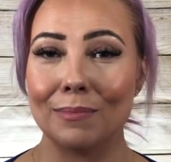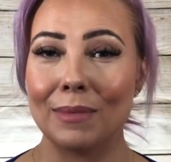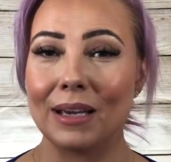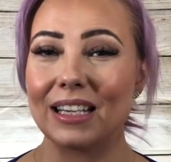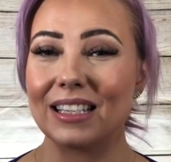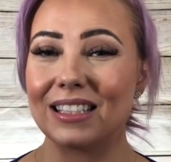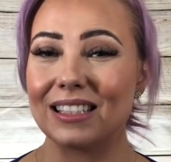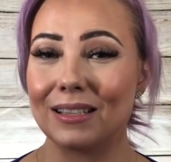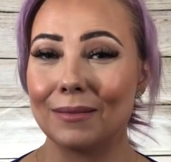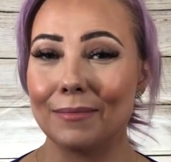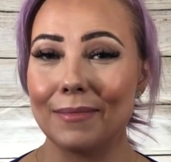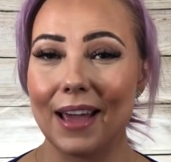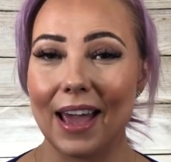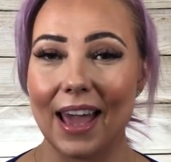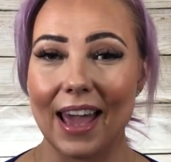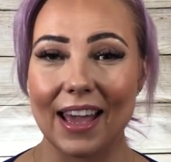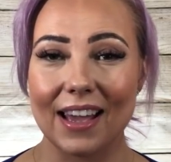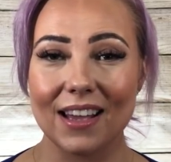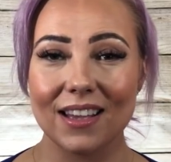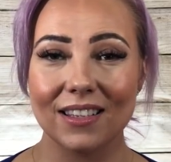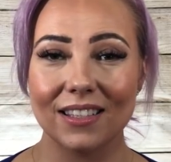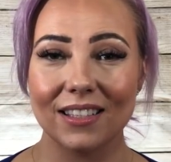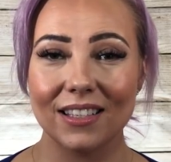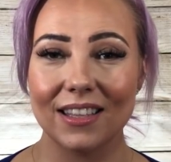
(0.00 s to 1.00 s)
Mix some
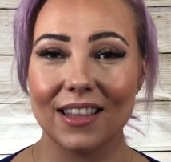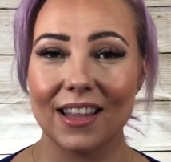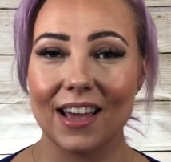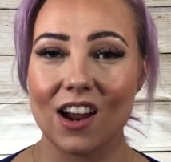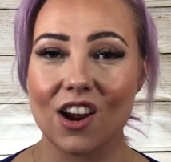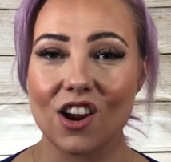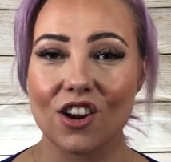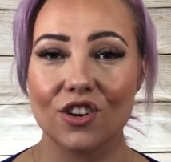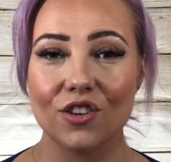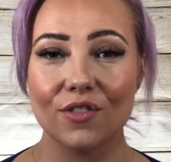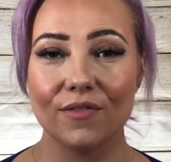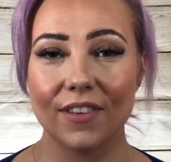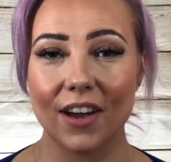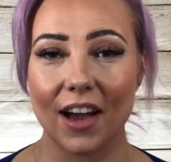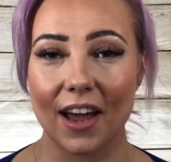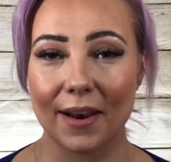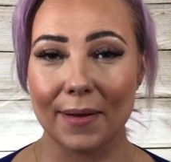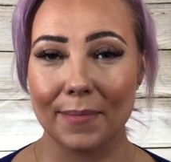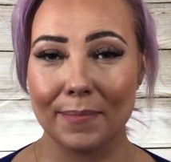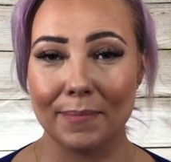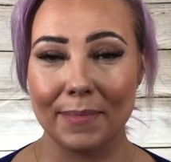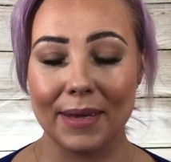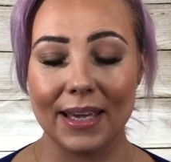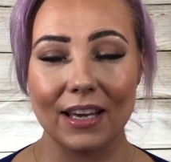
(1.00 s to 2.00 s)
eggs in there and you've
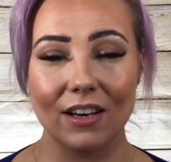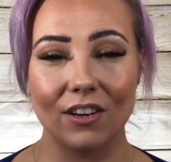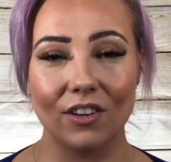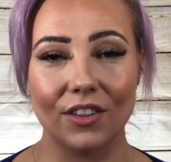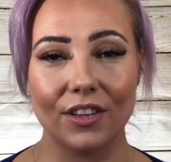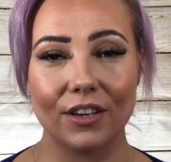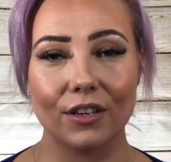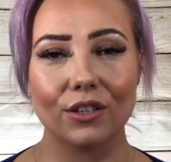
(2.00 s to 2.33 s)
got a meal.